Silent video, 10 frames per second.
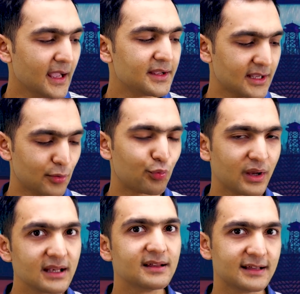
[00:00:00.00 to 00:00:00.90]
Yeah,
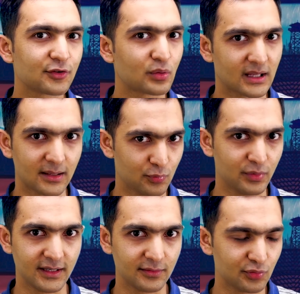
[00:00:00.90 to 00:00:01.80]
read, that's when
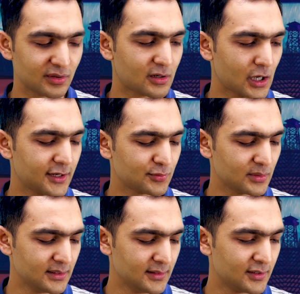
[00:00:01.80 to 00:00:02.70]
we do the correct
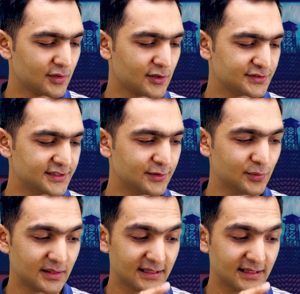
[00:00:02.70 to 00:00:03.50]
one. Continue.